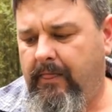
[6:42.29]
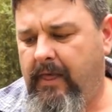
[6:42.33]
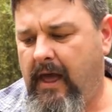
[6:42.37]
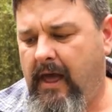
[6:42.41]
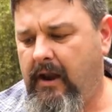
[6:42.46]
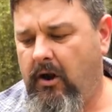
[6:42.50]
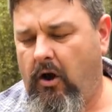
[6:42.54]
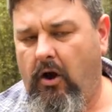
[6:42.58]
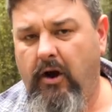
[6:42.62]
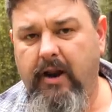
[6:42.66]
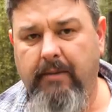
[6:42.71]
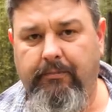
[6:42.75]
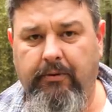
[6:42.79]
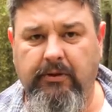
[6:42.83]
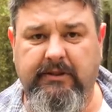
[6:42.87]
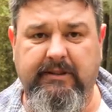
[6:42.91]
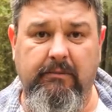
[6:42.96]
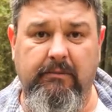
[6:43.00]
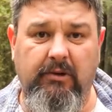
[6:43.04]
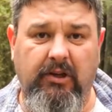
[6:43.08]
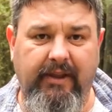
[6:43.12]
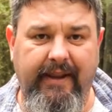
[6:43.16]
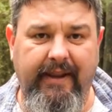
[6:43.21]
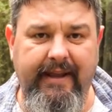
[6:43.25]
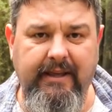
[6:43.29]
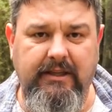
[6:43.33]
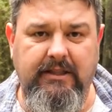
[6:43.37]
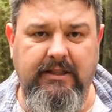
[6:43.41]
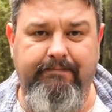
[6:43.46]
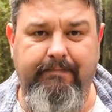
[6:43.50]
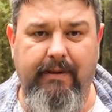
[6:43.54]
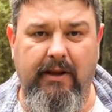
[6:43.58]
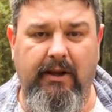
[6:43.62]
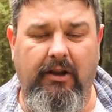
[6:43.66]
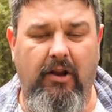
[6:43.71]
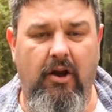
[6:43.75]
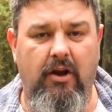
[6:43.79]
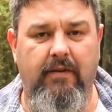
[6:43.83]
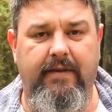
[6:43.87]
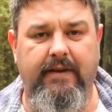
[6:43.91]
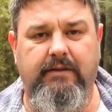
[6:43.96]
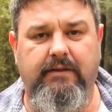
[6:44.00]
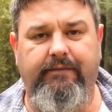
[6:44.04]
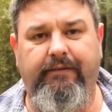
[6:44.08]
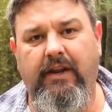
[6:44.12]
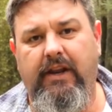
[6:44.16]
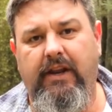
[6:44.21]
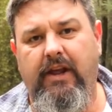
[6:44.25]
I'm going to put some links below
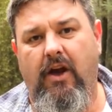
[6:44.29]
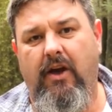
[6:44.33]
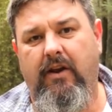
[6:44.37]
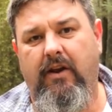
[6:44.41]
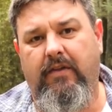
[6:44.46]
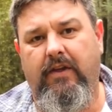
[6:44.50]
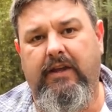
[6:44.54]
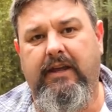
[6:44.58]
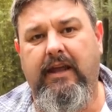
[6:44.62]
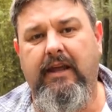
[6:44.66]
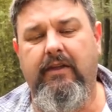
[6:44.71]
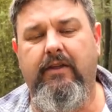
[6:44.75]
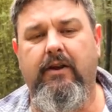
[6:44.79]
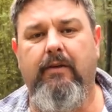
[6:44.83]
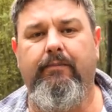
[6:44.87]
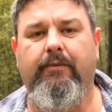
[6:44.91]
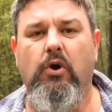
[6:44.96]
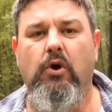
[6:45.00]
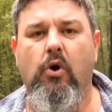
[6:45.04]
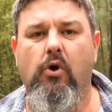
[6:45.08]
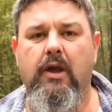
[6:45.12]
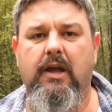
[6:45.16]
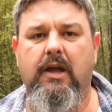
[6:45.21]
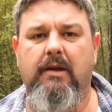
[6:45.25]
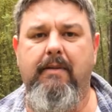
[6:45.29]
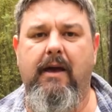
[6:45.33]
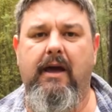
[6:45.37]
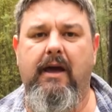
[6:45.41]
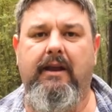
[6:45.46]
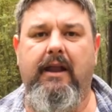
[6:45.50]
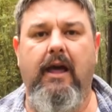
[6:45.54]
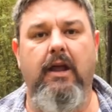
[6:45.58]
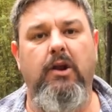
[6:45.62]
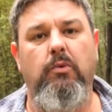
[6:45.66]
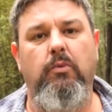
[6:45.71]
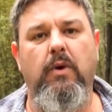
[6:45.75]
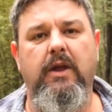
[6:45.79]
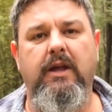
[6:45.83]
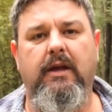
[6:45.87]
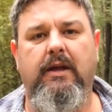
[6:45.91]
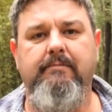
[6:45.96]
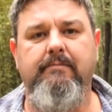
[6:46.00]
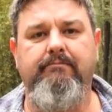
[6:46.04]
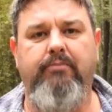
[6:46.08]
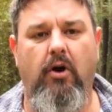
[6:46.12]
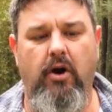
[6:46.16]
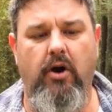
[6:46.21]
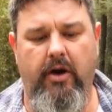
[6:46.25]
this video to the gear that I'm talking about now, to where you
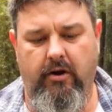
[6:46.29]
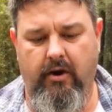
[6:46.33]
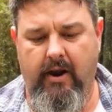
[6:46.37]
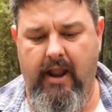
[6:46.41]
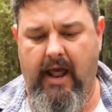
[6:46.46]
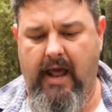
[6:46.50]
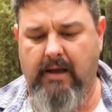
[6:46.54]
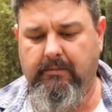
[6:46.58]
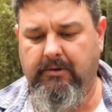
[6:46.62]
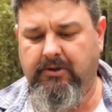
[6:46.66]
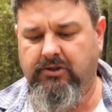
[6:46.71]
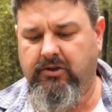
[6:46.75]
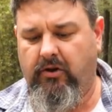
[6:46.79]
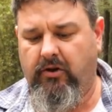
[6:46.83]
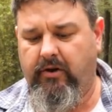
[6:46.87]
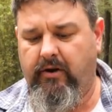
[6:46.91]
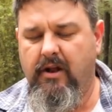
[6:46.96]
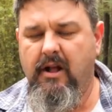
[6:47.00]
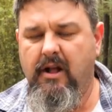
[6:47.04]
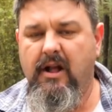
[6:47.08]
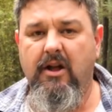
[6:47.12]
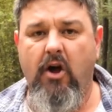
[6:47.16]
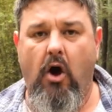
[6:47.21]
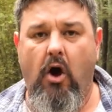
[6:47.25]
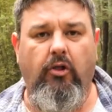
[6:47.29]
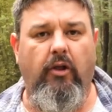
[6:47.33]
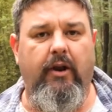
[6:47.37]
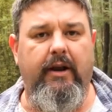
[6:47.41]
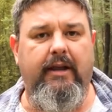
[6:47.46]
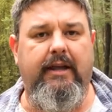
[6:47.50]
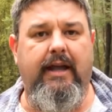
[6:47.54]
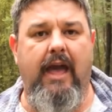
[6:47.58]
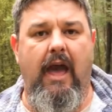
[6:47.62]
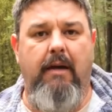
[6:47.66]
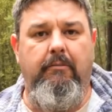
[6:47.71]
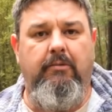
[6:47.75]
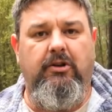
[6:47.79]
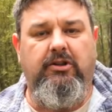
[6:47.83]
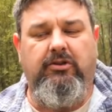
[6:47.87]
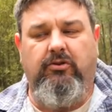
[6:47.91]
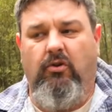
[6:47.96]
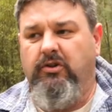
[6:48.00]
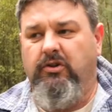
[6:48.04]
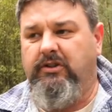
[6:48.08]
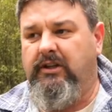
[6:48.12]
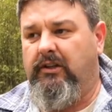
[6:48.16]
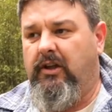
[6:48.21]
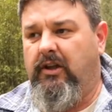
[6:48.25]
can buy it on Amazon. A lot of camera
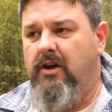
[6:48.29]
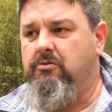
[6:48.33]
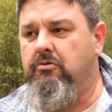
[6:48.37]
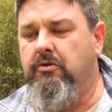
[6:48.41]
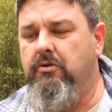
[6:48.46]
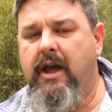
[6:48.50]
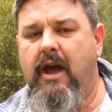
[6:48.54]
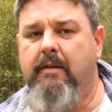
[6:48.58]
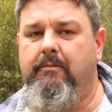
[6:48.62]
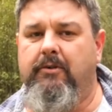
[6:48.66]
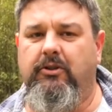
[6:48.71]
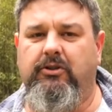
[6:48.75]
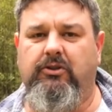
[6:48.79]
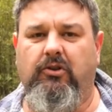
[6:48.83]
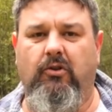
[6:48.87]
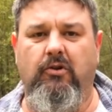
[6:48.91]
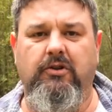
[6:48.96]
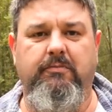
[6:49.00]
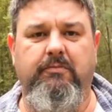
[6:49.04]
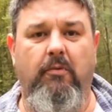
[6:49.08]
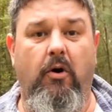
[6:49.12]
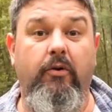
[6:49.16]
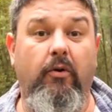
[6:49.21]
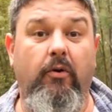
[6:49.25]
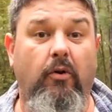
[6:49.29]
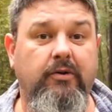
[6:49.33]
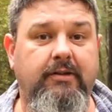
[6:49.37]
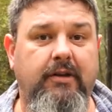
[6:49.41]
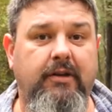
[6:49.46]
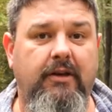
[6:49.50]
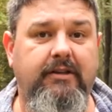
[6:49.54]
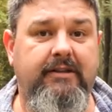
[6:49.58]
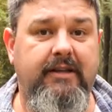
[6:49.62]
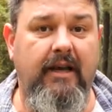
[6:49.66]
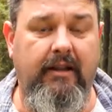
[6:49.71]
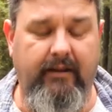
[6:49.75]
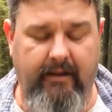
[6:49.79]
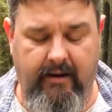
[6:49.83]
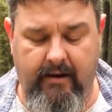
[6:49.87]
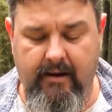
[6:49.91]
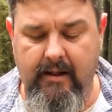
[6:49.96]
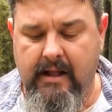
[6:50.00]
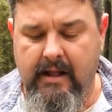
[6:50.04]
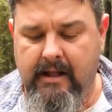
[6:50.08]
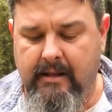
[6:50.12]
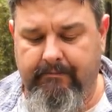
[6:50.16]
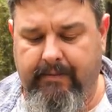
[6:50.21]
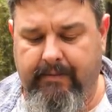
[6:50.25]
stores, your local camera stores, might also sell it,
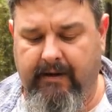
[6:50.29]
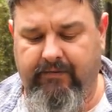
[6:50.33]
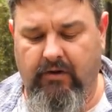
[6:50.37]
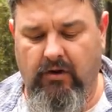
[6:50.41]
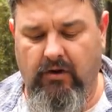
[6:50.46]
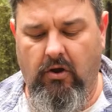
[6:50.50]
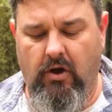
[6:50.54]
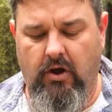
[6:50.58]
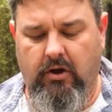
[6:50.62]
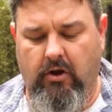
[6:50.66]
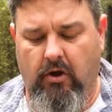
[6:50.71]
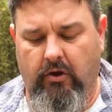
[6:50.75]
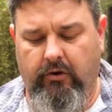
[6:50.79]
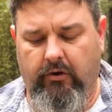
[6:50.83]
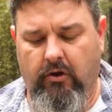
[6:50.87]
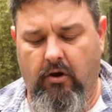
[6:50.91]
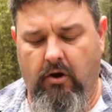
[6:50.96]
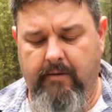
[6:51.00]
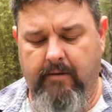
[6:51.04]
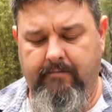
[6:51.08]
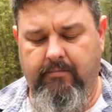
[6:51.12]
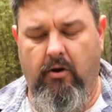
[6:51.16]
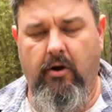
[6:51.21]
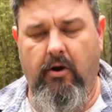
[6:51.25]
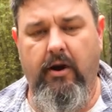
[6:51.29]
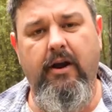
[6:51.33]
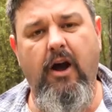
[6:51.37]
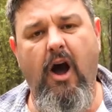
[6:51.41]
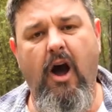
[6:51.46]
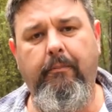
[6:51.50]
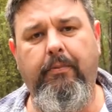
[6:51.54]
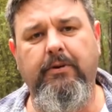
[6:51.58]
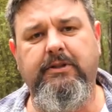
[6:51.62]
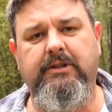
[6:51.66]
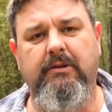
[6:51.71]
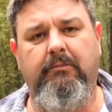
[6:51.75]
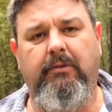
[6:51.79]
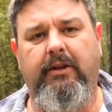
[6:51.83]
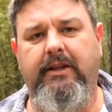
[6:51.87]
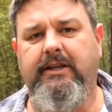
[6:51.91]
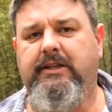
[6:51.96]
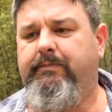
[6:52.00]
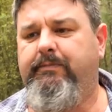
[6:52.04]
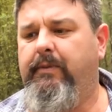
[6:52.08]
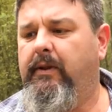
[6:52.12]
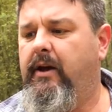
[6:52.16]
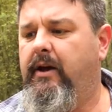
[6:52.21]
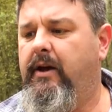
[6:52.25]
but if you like online buying, I'll put some
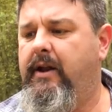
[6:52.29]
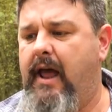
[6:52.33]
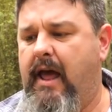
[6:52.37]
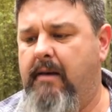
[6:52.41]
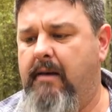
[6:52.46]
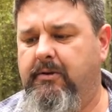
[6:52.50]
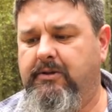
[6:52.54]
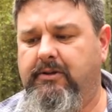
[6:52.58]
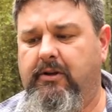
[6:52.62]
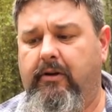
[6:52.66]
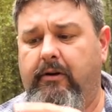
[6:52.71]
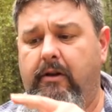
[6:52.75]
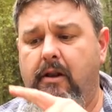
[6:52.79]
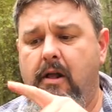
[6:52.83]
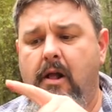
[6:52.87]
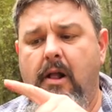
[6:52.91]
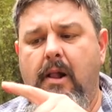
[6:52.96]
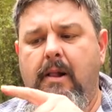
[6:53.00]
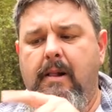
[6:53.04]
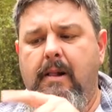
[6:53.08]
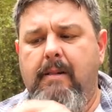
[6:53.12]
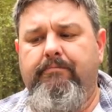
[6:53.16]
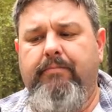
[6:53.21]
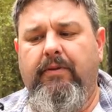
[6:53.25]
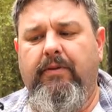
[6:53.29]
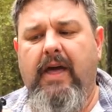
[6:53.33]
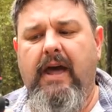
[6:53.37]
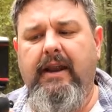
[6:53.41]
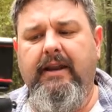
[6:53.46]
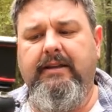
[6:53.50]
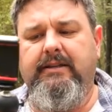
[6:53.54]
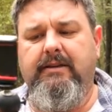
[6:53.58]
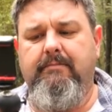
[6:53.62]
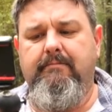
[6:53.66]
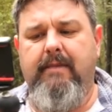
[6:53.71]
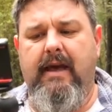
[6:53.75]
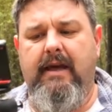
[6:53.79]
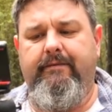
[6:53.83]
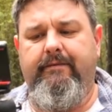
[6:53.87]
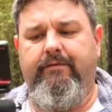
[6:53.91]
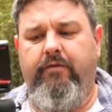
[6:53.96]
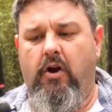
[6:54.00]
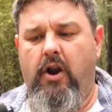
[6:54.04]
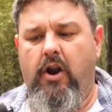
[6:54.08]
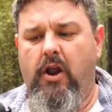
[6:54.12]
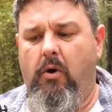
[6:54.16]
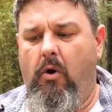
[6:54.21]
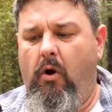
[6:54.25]
links below to Amazon. But that is a
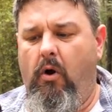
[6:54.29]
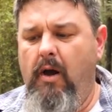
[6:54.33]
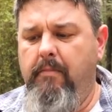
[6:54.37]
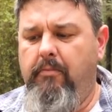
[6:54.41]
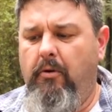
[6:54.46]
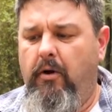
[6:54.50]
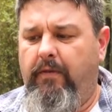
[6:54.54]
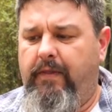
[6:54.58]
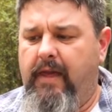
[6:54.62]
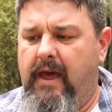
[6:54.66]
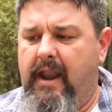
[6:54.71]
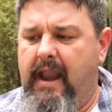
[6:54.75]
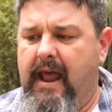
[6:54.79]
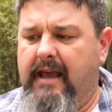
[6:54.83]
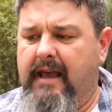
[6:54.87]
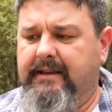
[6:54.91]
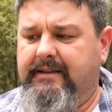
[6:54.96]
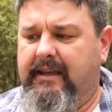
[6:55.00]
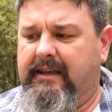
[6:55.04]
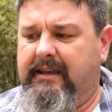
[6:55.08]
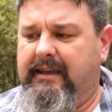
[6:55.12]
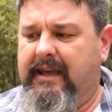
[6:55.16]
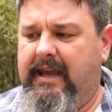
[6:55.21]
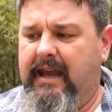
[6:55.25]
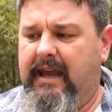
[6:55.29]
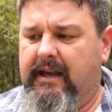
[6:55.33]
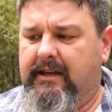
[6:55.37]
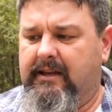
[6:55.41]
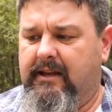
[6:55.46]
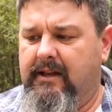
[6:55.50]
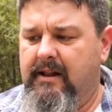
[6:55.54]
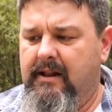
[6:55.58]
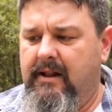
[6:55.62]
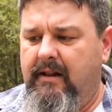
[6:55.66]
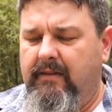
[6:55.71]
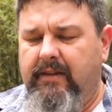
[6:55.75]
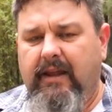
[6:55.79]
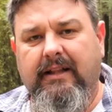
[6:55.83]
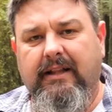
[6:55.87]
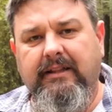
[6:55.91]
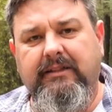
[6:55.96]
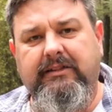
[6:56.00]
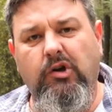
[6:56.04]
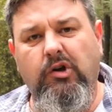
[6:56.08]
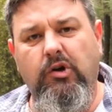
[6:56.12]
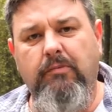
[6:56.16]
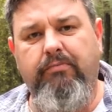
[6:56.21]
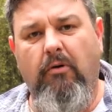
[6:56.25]
Manfrotto. I bought that as a kit. You can
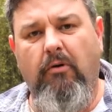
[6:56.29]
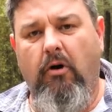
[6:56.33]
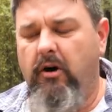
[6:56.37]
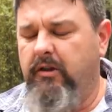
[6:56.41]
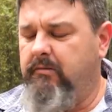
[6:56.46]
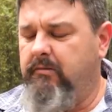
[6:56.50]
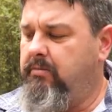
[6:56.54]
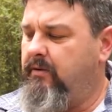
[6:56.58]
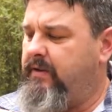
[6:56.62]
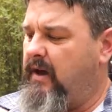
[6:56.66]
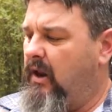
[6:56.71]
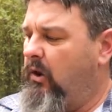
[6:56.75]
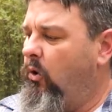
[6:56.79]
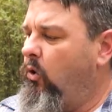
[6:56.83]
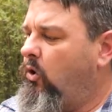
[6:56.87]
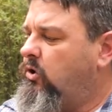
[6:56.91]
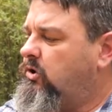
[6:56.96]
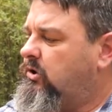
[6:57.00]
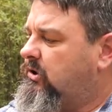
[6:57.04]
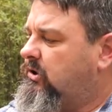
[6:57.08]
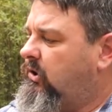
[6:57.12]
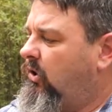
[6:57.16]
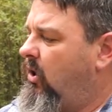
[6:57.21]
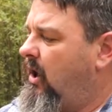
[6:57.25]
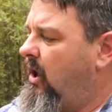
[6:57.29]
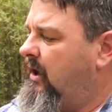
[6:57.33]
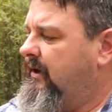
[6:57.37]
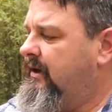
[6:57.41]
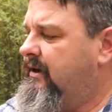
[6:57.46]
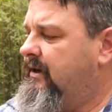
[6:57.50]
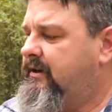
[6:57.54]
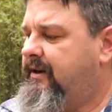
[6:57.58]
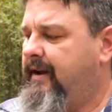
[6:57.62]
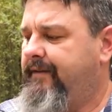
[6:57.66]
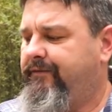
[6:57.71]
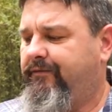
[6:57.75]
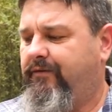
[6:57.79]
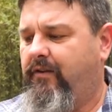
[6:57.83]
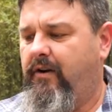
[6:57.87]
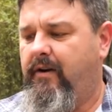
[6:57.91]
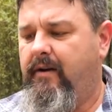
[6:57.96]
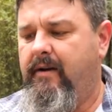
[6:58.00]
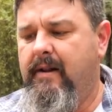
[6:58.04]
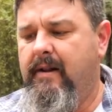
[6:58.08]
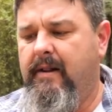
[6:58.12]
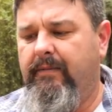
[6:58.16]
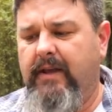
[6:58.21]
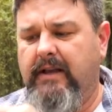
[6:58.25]
still buy them, but they look slightly
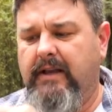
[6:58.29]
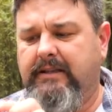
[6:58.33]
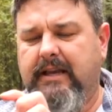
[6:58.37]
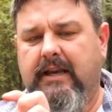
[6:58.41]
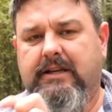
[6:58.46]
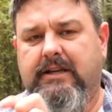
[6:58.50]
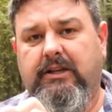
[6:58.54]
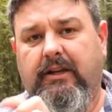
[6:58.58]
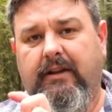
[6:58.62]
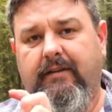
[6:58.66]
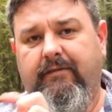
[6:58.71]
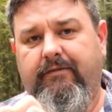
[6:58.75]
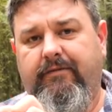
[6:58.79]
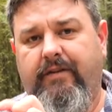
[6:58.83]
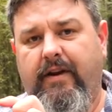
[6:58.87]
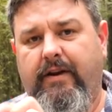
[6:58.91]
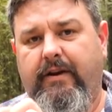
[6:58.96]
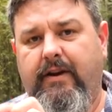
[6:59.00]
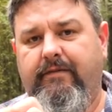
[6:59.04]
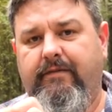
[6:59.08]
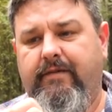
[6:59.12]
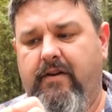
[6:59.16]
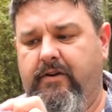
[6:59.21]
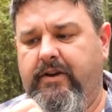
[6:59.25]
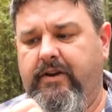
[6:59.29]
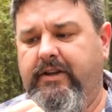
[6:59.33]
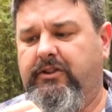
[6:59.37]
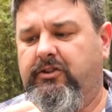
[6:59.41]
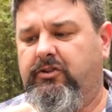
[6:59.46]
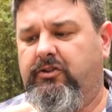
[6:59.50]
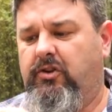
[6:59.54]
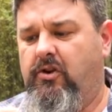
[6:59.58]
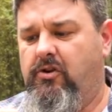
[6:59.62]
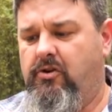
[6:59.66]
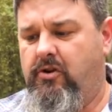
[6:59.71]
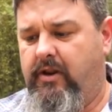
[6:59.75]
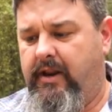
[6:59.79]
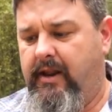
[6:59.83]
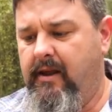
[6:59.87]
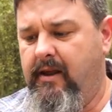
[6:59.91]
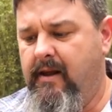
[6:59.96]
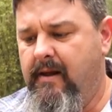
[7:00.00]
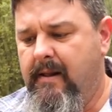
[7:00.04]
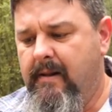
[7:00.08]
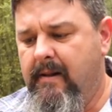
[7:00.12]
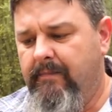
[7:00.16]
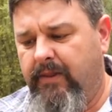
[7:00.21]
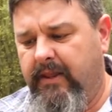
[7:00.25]
different. That's actually very, very sturdy.